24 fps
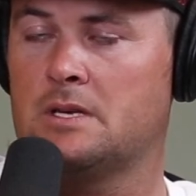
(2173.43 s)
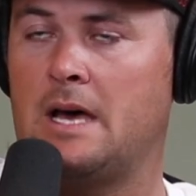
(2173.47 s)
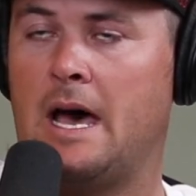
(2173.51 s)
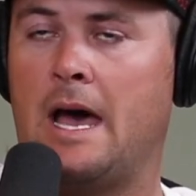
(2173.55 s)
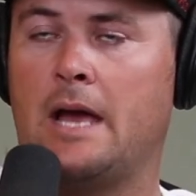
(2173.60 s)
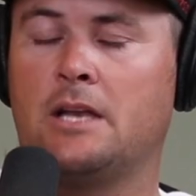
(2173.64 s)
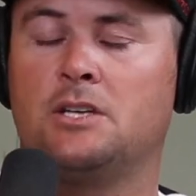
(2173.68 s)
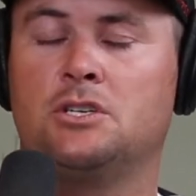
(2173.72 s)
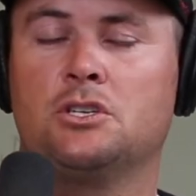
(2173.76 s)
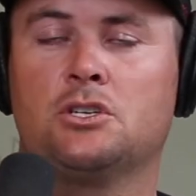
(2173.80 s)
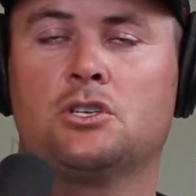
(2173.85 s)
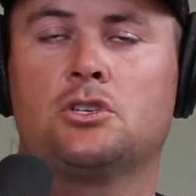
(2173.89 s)

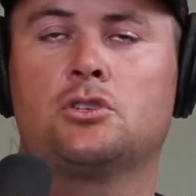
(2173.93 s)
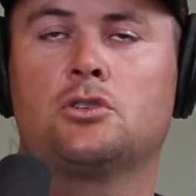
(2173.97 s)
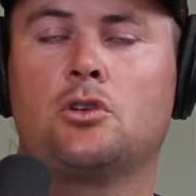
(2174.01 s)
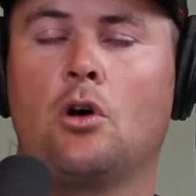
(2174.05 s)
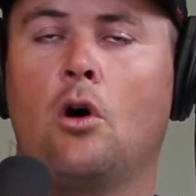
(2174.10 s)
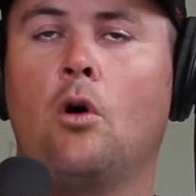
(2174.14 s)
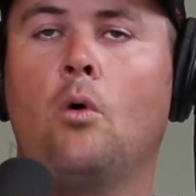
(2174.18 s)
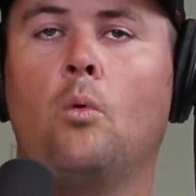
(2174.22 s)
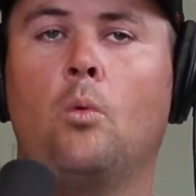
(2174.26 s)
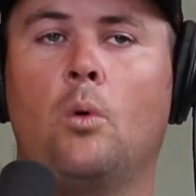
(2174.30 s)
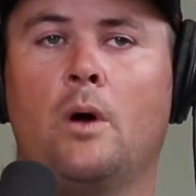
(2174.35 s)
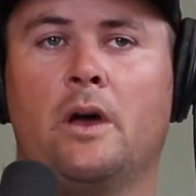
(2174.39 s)
I
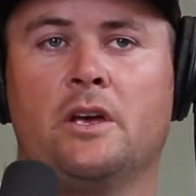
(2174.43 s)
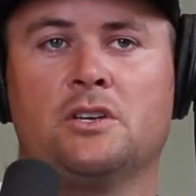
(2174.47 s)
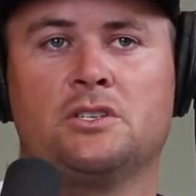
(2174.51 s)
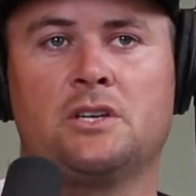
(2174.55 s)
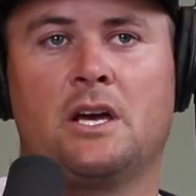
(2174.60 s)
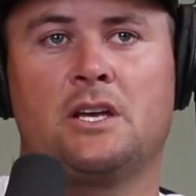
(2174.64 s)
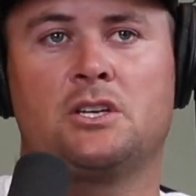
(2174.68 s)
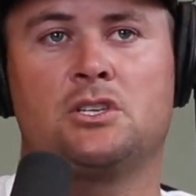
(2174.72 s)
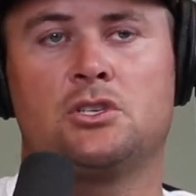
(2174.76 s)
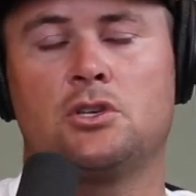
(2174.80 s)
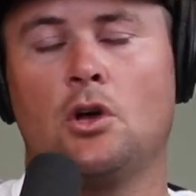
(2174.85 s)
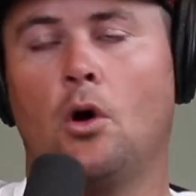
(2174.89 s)
so
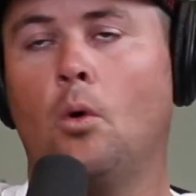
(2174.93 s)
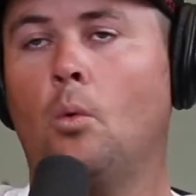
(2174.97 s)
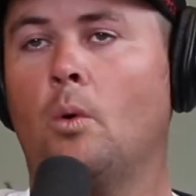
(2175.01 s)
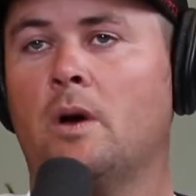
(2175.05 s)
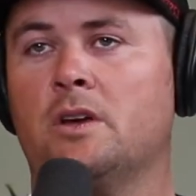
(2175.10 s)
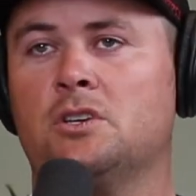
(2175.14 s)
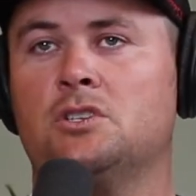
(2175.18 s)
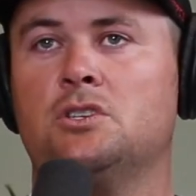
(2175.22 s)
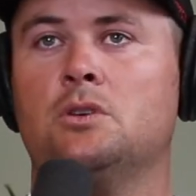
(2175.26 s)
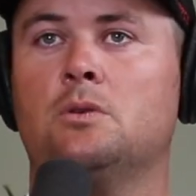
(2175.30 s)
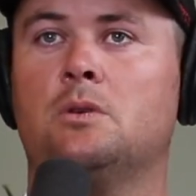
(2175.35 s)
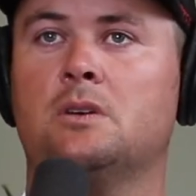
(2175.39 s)

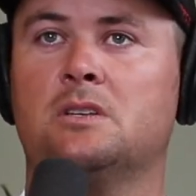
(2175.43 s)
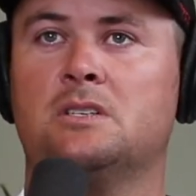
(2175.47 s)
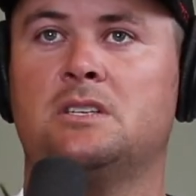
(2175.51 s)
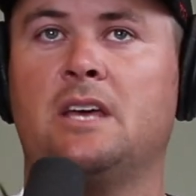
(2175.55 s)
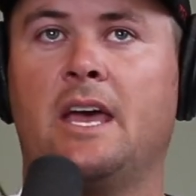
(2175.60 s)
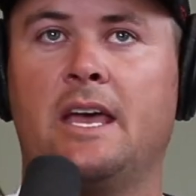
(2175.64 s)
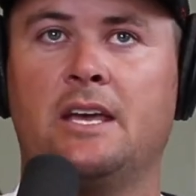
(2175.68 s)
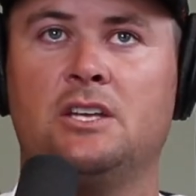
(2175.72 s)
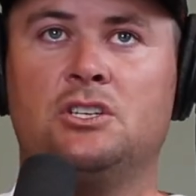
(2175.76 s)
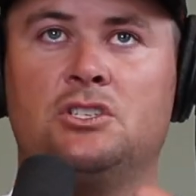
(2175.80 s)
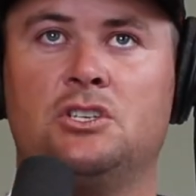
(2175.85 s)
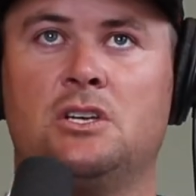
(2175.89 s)
wish you could
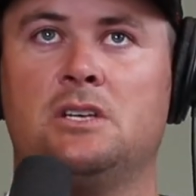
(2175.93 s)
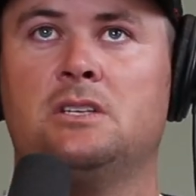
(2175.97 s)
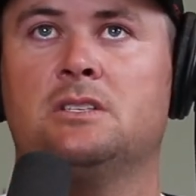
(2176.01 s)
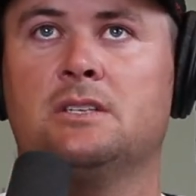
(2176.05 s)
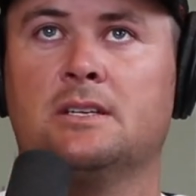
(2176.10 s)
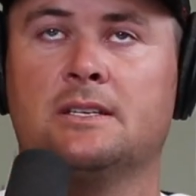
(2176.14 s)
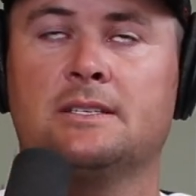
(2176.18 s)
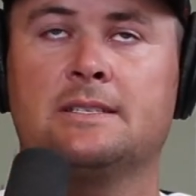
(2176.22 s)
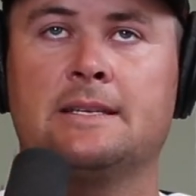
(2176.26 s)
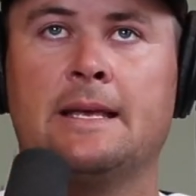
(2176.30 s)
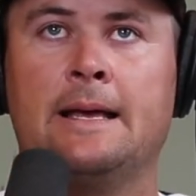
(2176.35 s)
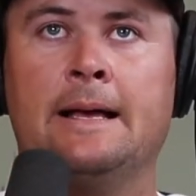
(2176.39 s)
take
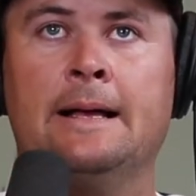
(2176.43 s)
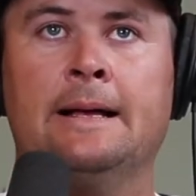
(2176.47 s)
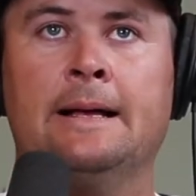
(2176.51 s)
Jesus.